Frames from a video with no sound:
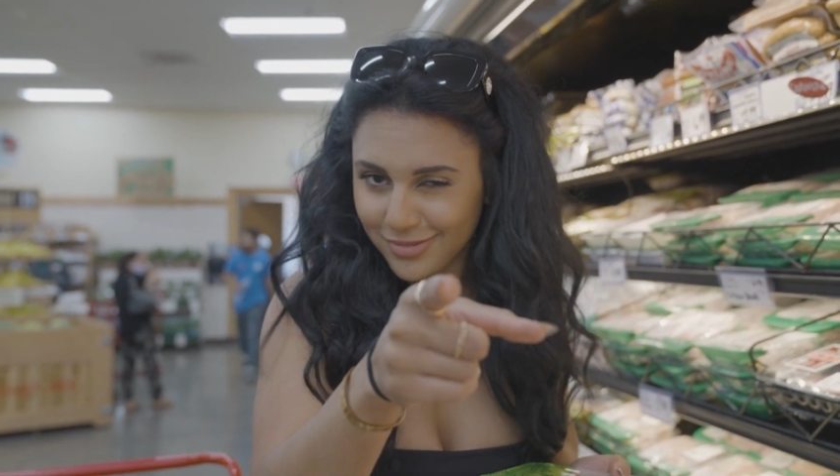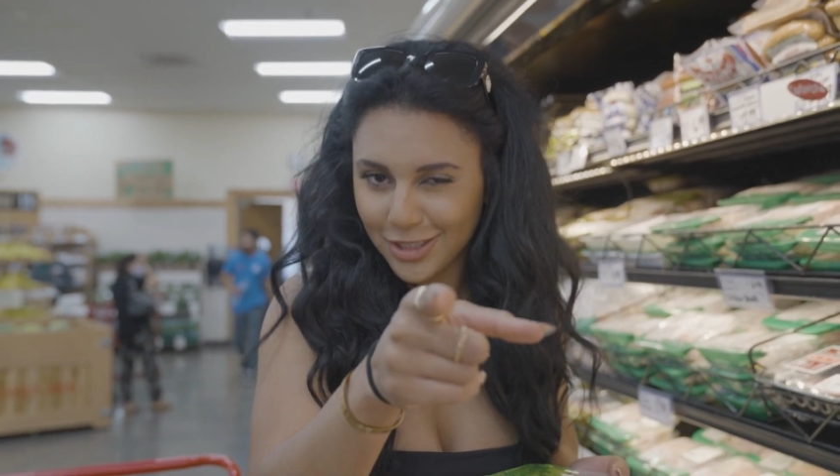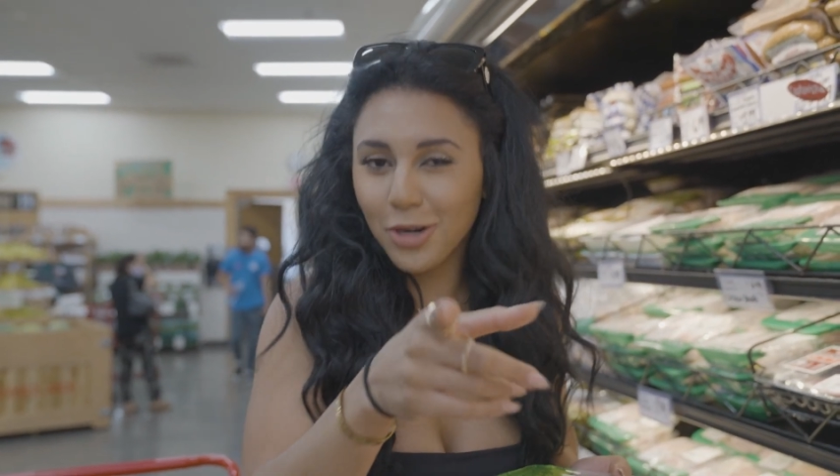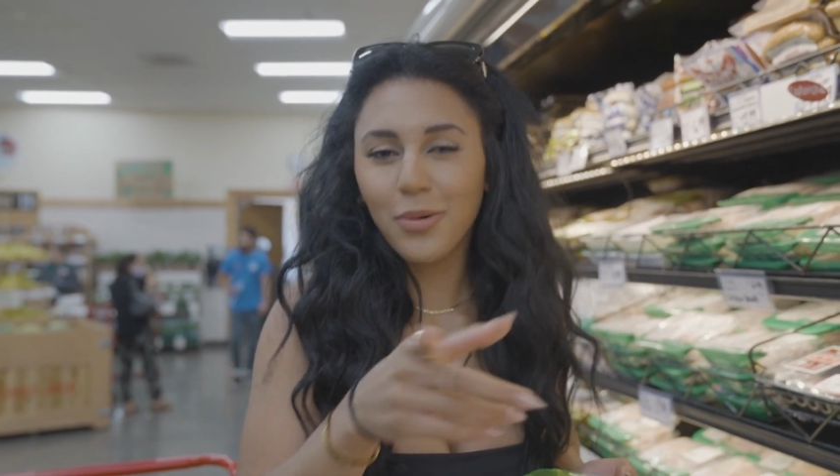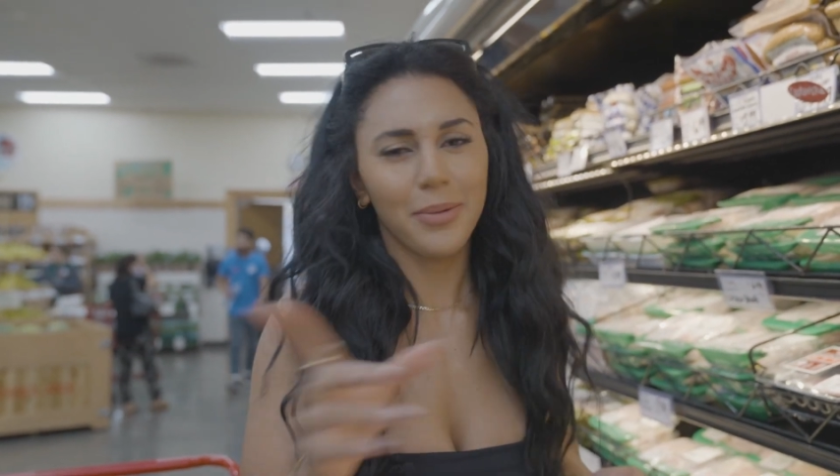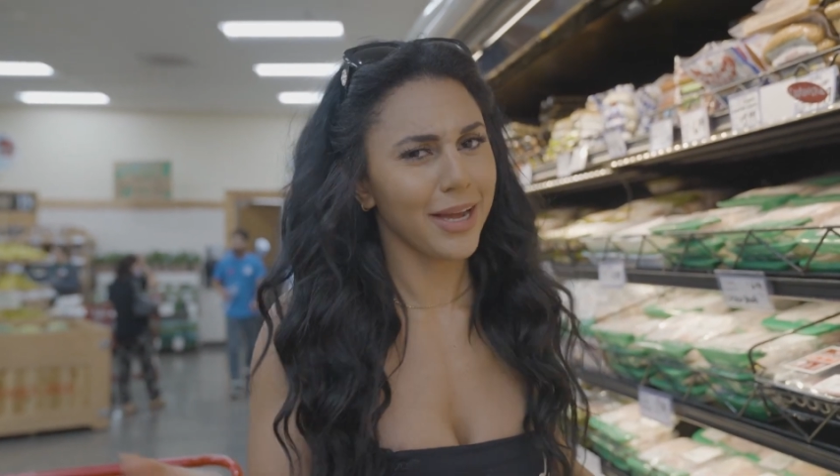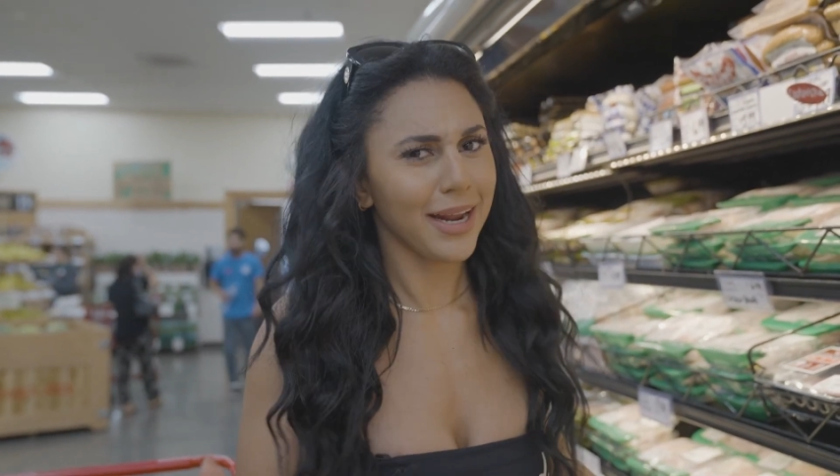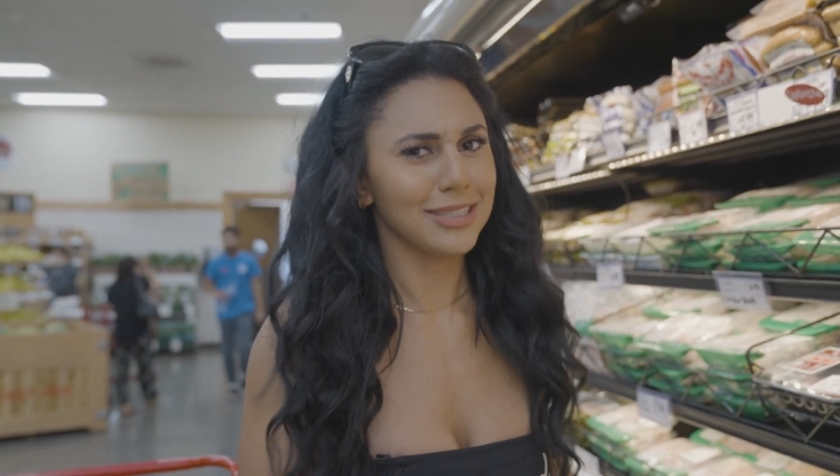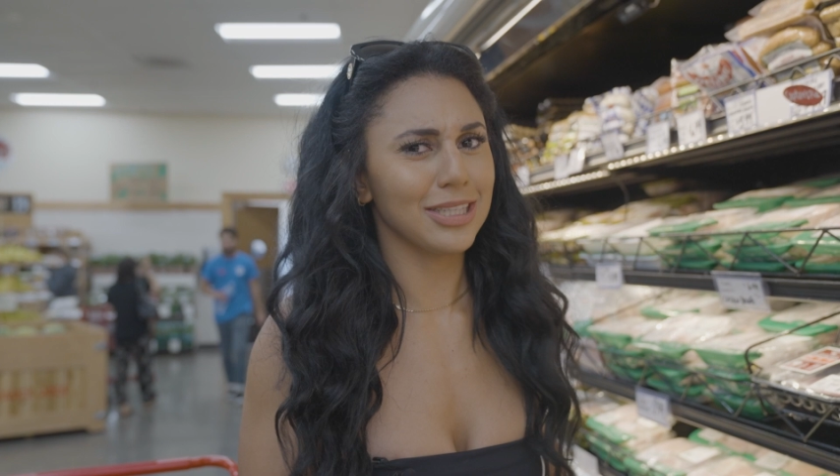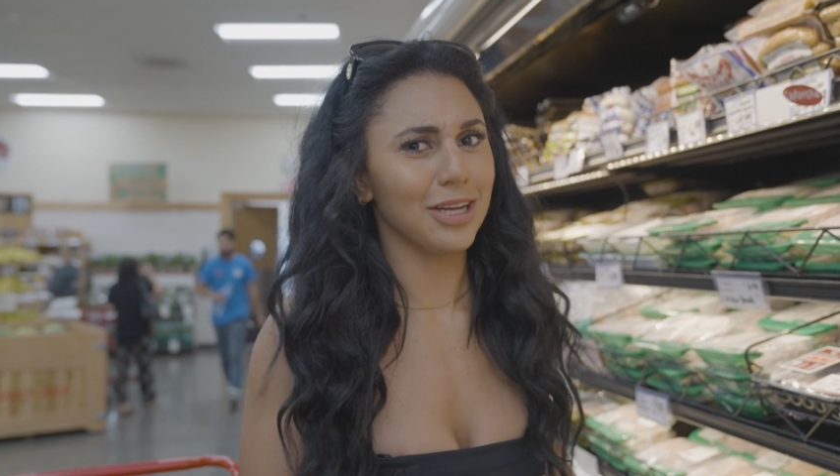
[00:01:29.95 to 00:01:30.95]
you know why we gotta
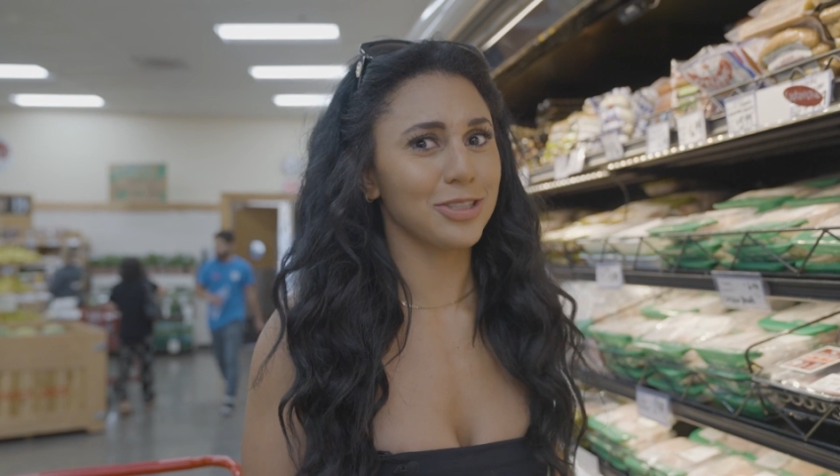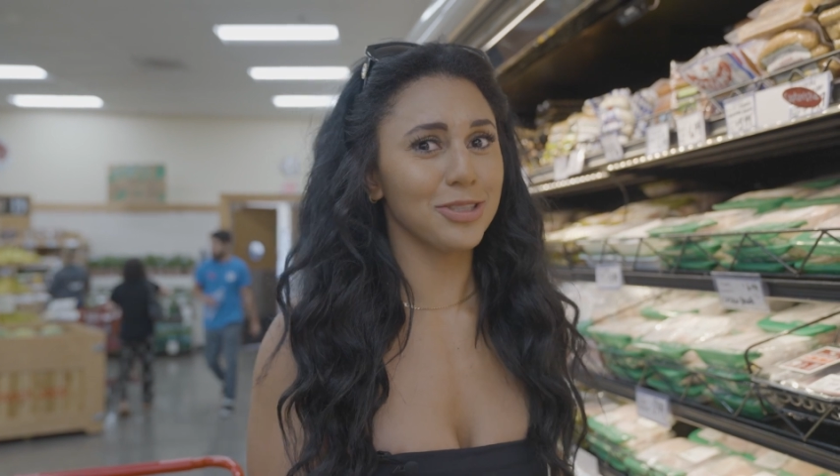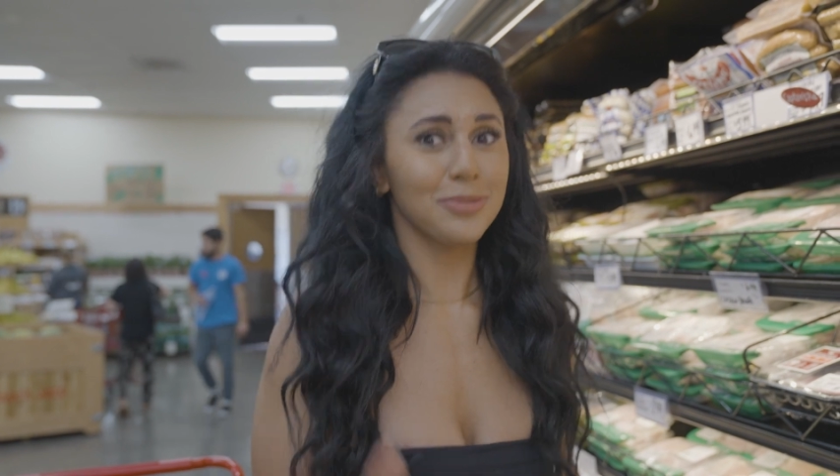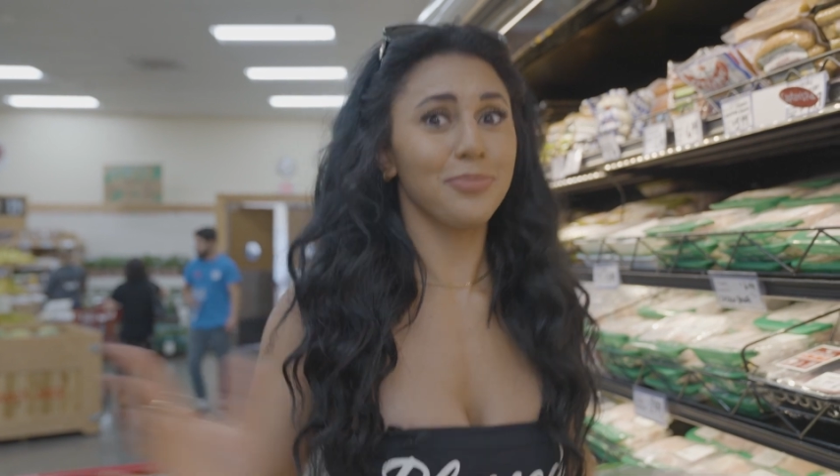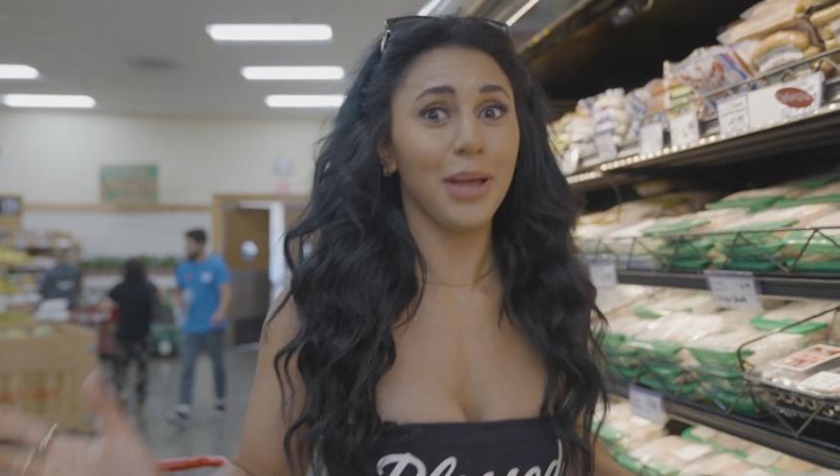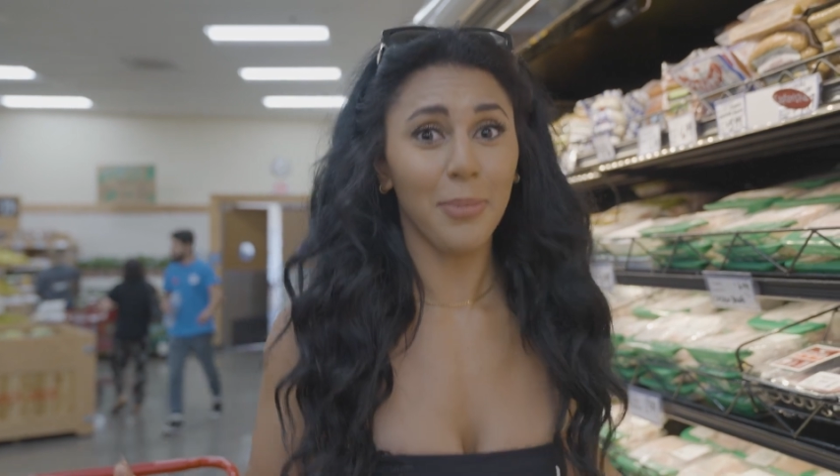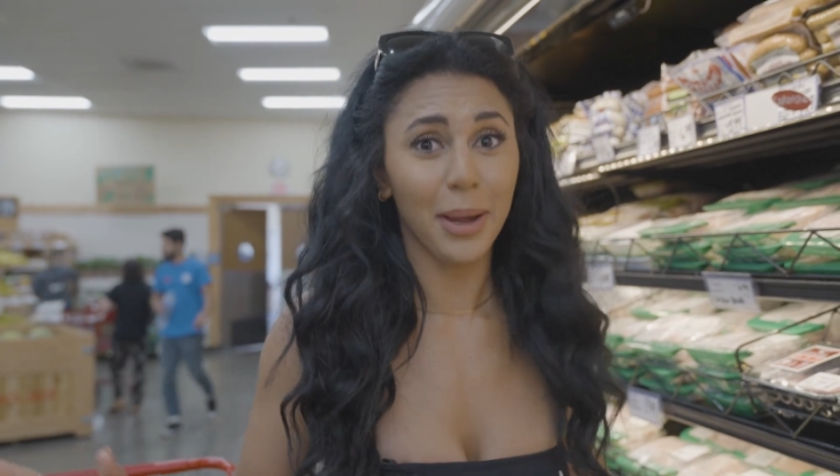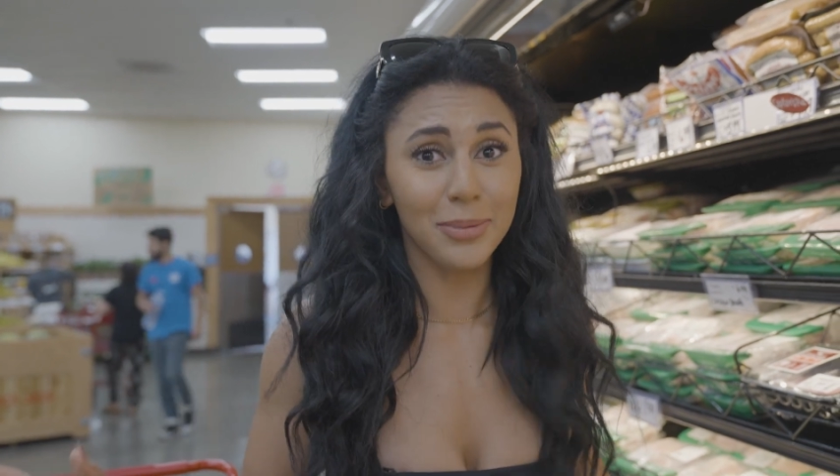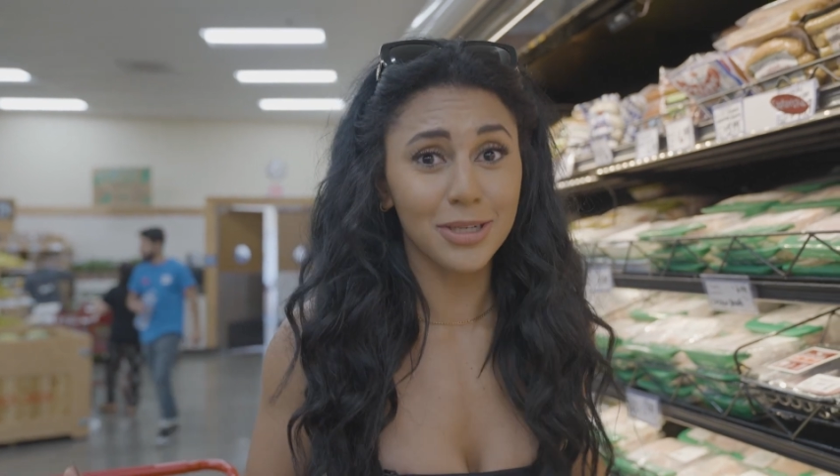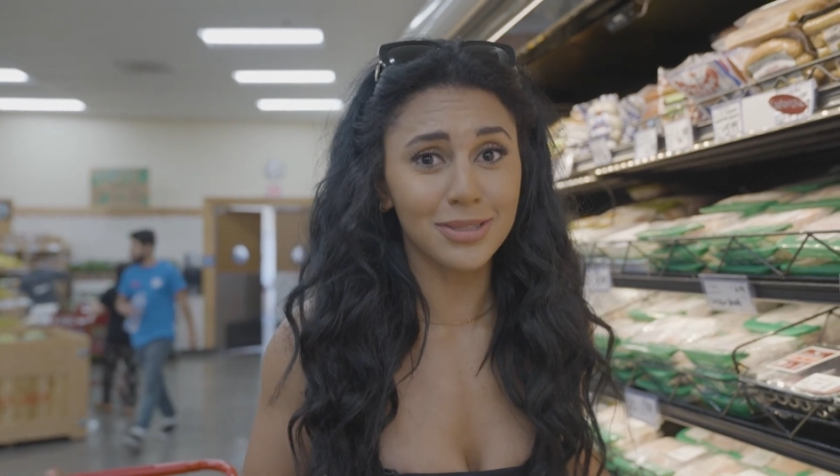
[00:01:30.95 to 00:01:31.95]
add cilantro. Bell
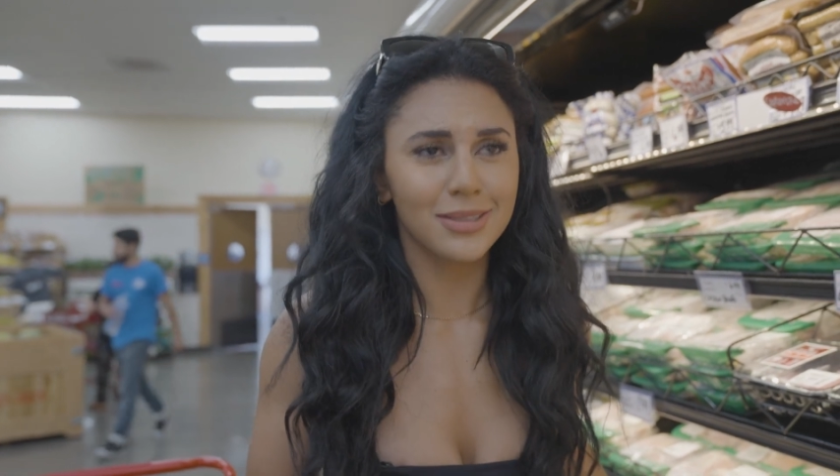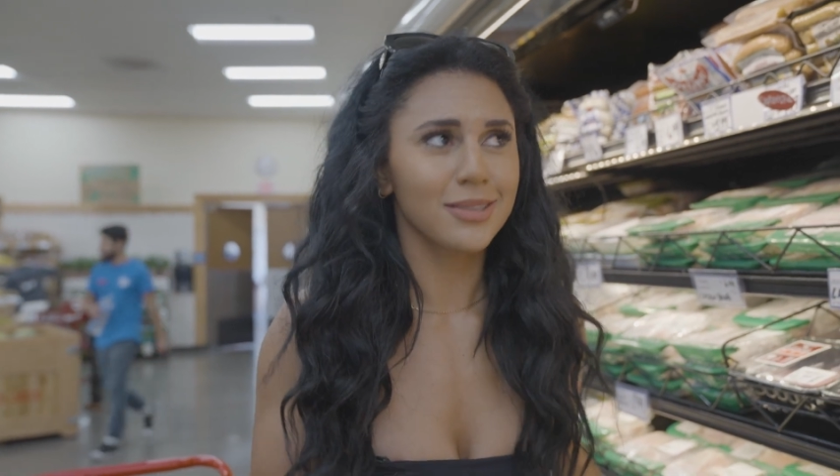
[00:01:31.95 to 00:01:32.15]
peppers,